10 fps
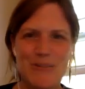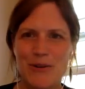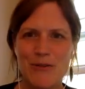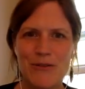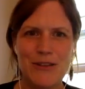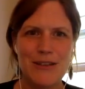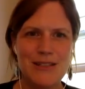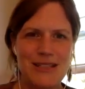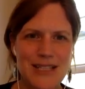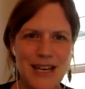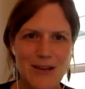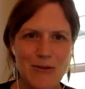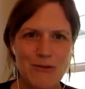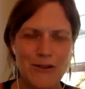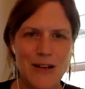Both stuck
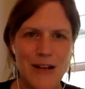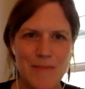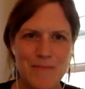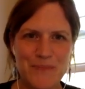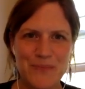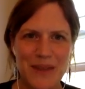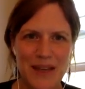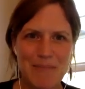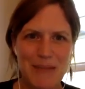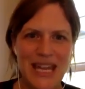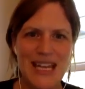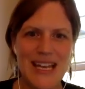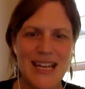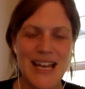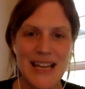or being
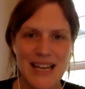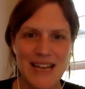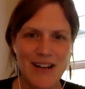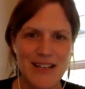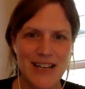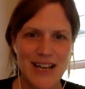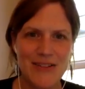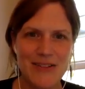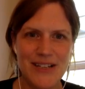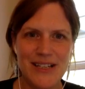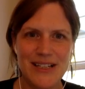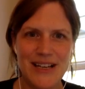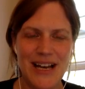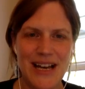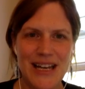in LA right now.
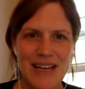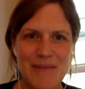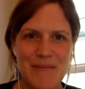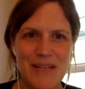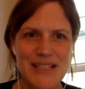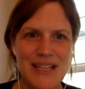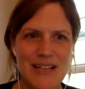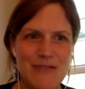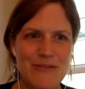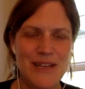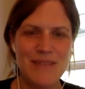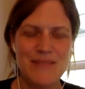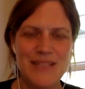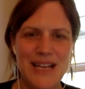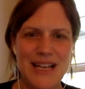I myself am
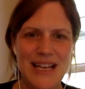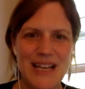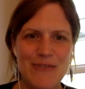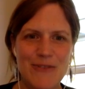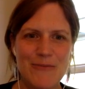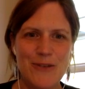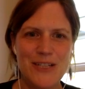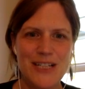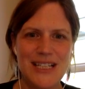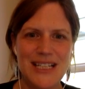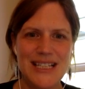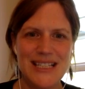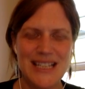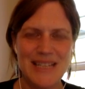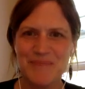dialing in from Washington,
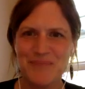DC.